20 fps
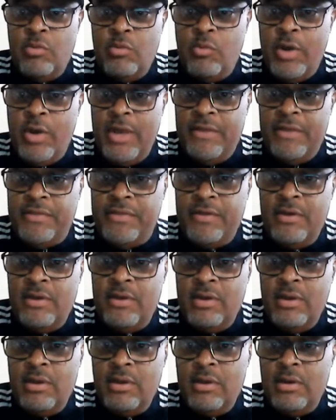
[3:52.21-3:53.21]
with
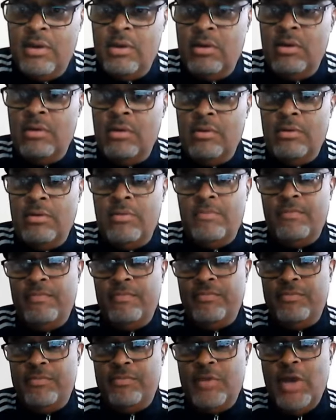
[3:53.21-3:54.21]

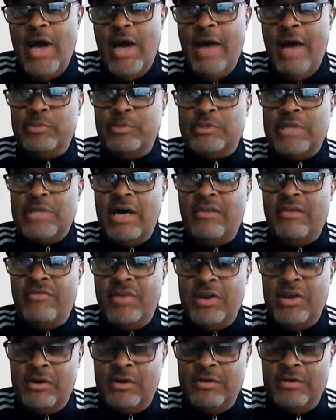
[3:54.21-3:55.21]
your apple cider
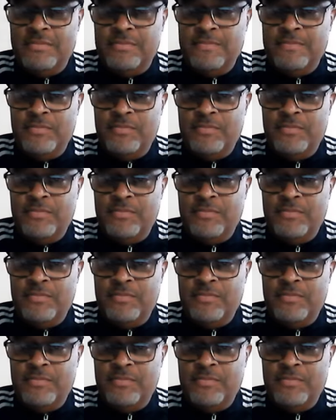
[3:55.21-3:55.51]
vinegar.